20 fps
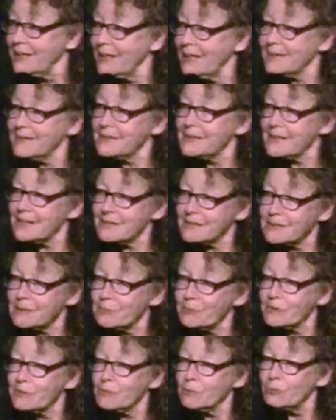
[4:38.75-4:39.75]
and
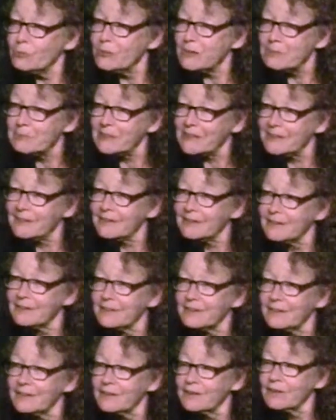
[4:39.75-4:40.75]
desperate women
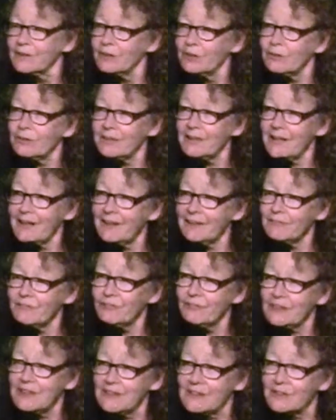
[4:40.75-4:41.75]
who can't
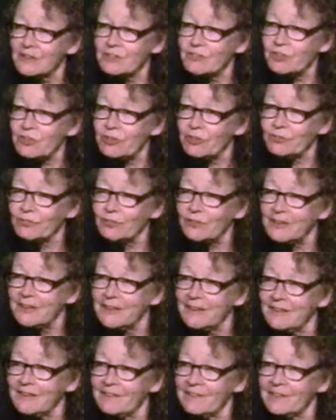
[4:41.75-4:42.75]
feed their
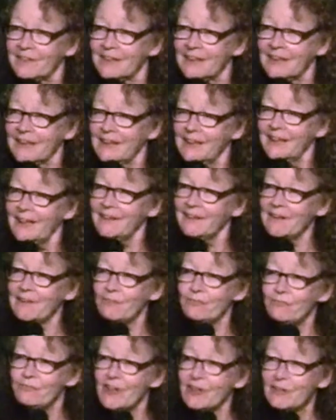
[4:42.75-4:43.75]
children. And
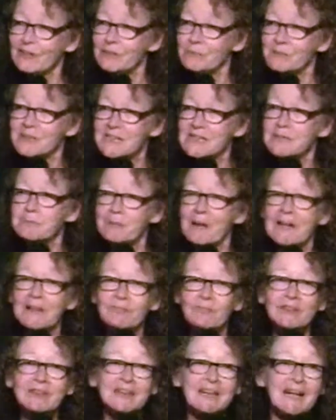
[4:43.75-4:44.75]
they very
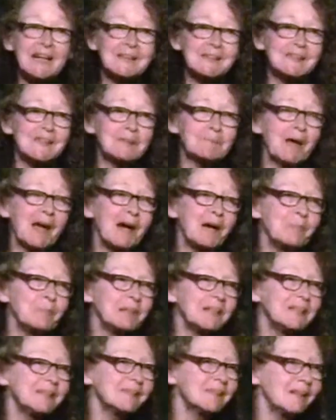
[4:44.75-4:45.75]
respectfully ask them, how
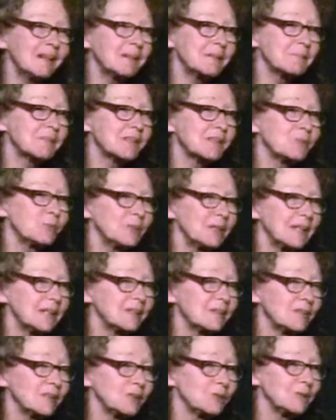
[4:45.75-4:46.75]
many times a
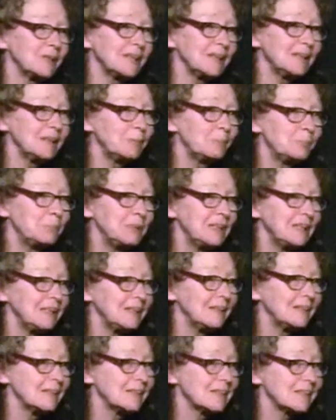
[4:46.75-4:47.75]
week do you eat
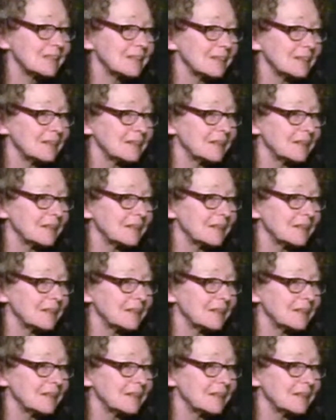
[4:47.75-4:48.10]
beans?